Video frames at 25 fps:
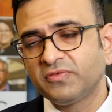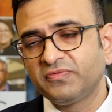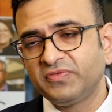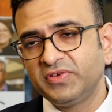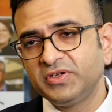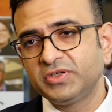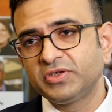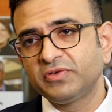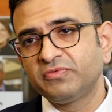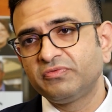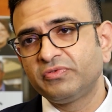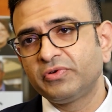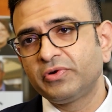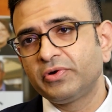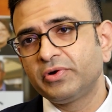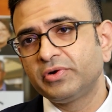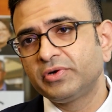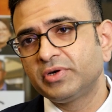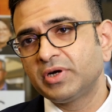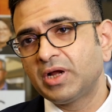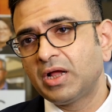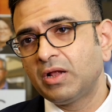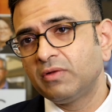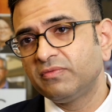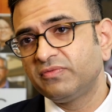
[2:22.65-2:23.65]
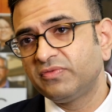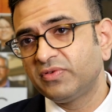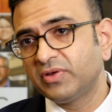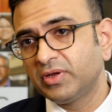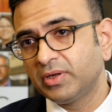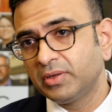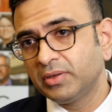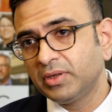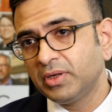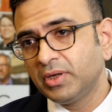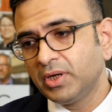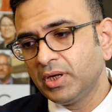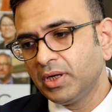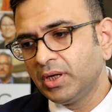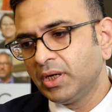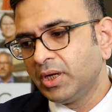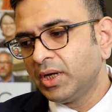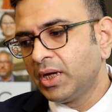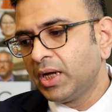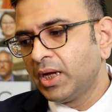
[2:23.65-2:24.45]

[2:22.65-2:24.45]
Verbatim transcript: of interferon alpha.